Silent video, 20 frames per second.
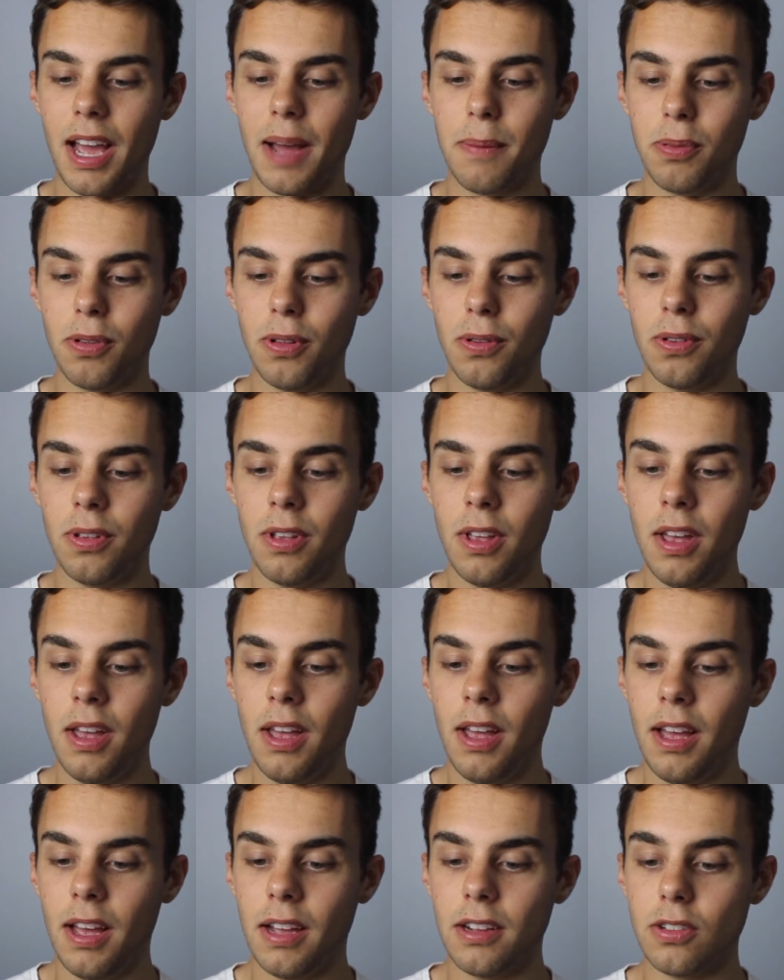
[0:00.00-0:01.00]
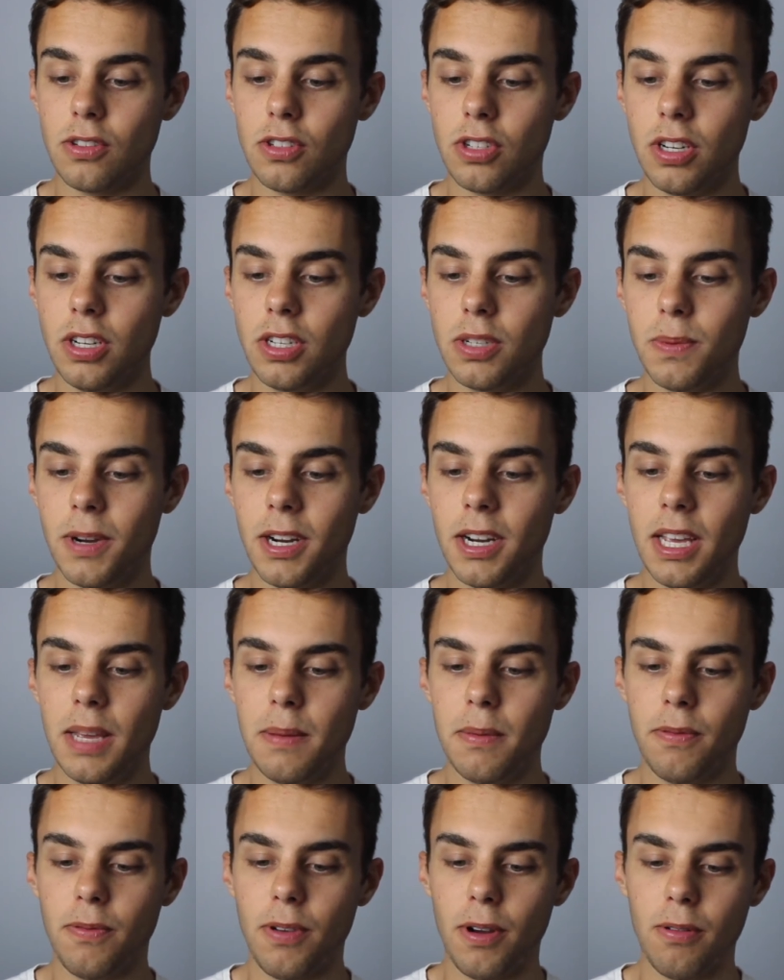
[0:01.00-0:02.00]
Apple. I can change my
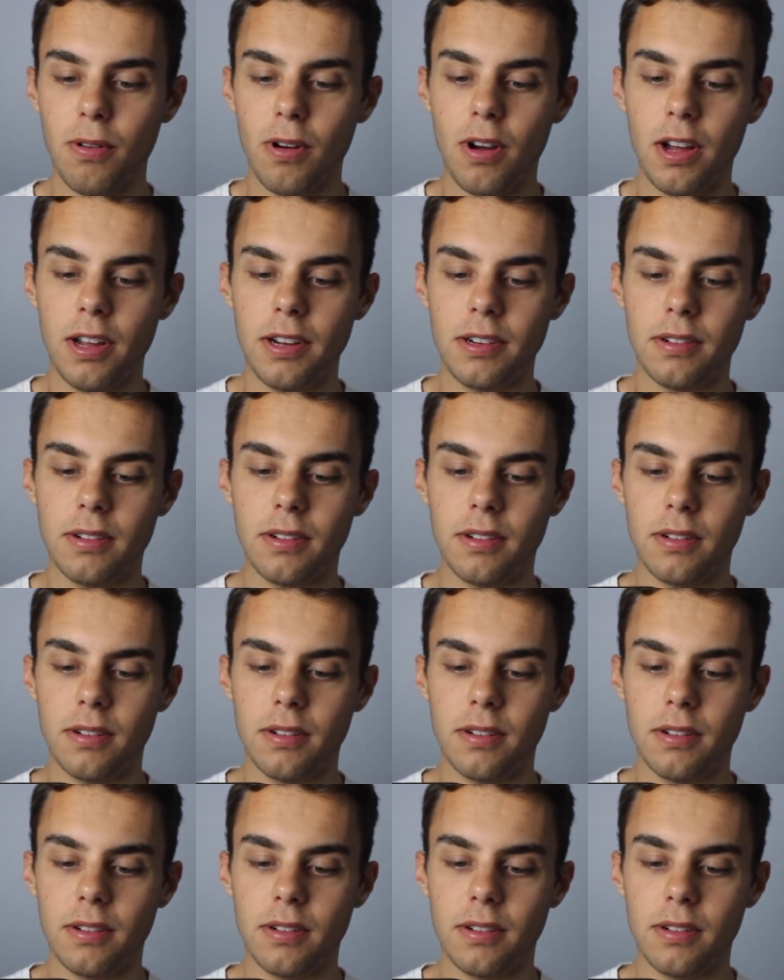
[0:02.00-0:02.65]
name if I want,